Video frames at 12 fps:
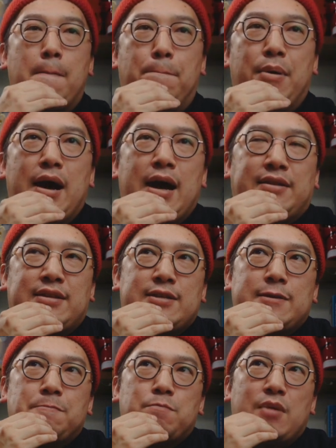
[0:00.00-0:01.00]
but
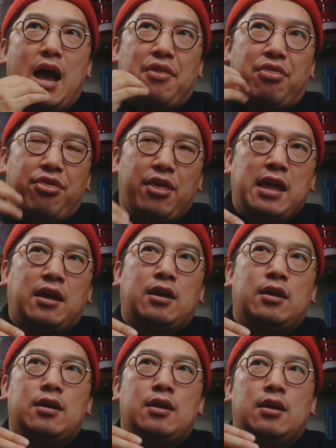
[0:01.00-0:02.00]
I
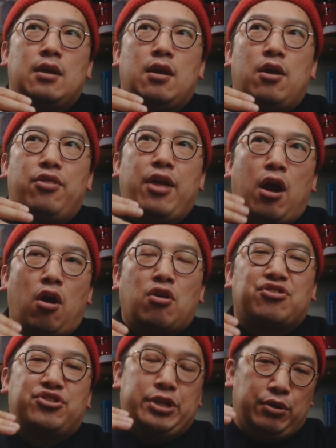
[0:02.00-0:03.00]
think they're
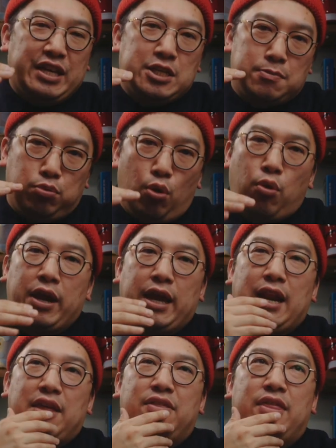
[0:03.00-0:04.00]
still exploring
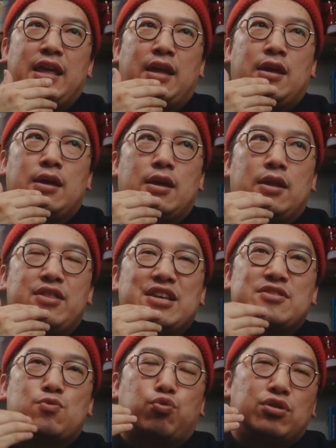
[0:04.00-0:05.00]
and I think
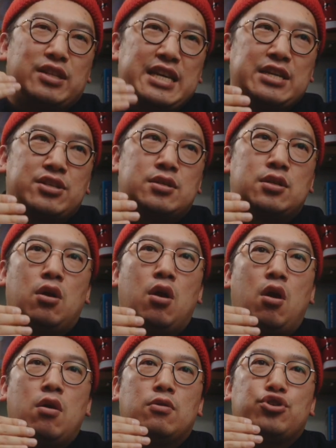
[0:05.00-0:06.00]
this release
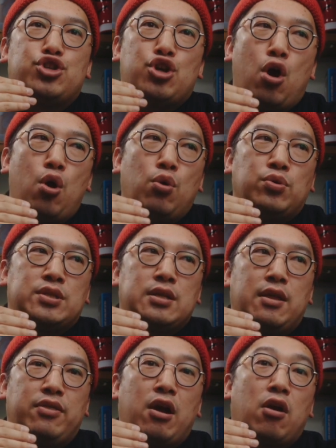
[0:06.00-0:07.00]
shows
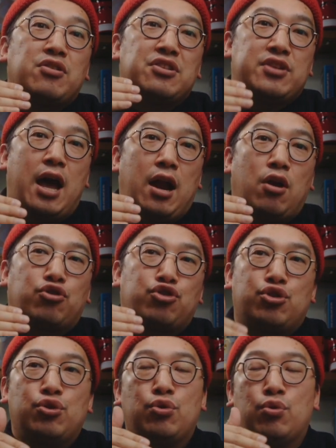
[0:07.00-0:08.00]
their desire
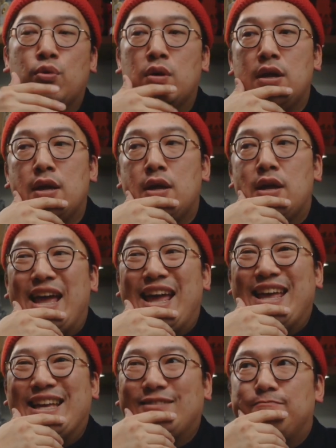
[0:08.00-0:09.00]
to
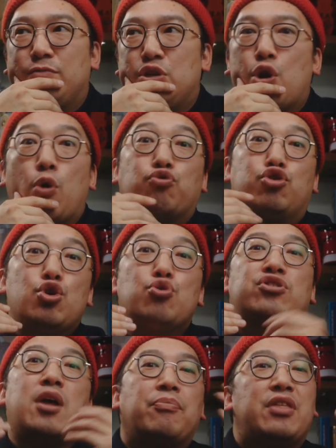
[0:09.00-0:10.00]
you know, do
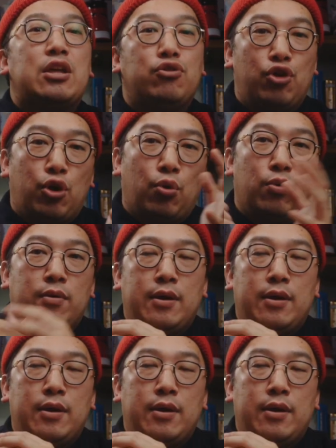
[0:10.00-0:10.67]
something new